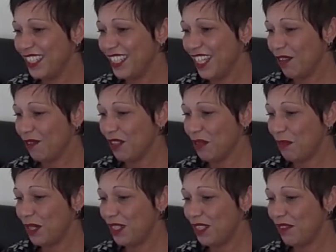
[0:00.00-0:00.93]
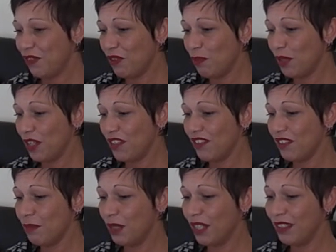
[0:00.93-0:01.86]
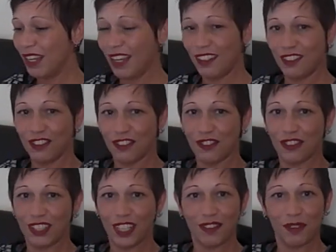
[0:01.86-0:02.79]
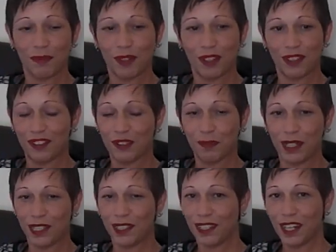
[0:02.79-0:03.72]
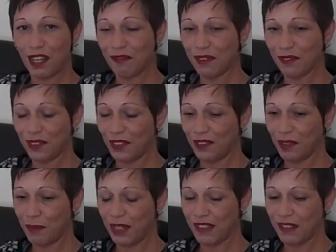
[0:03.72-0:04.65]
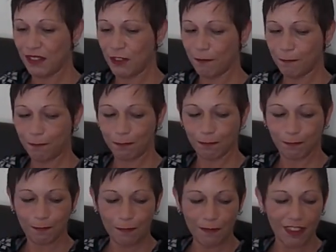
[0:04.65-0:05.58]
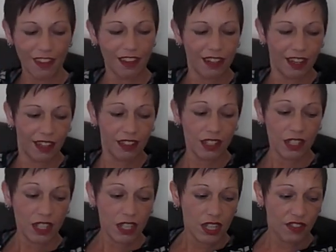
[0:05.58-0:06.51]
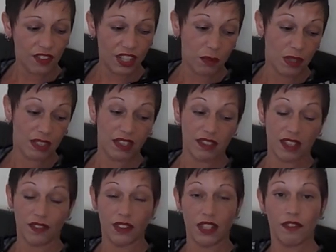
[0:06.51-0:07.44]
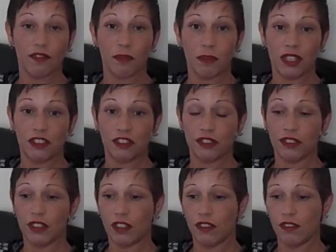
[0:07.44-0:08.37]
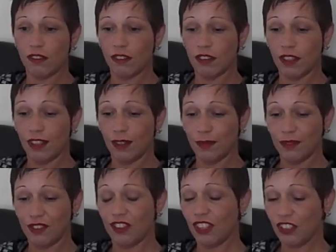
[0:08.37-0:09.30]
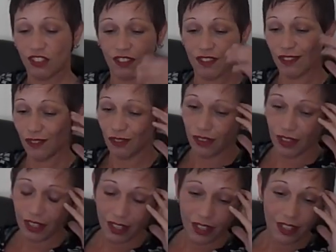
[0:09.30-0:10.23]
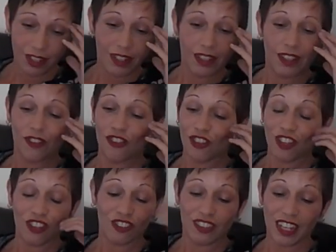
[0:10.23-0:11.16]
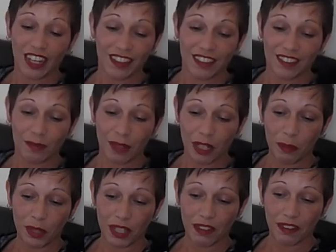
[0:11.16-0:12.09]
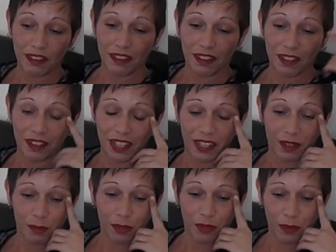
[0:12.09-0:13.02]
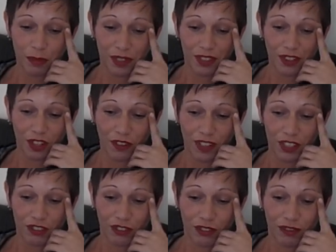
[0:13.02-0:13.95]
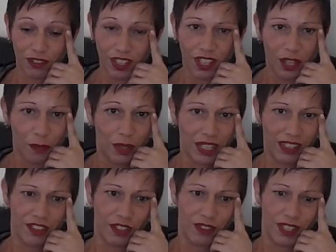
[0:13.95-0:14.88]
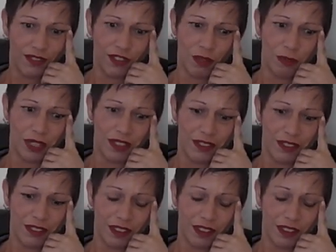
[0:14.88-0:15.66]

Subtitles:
I'm going to be a difficult person to beat down. You just got to keep smiling and spreading the love, haven't you, and the message. And yeah, if anyone does have any information or suggestions or contacts maybe that they can point me in the direction of, please do leave comments.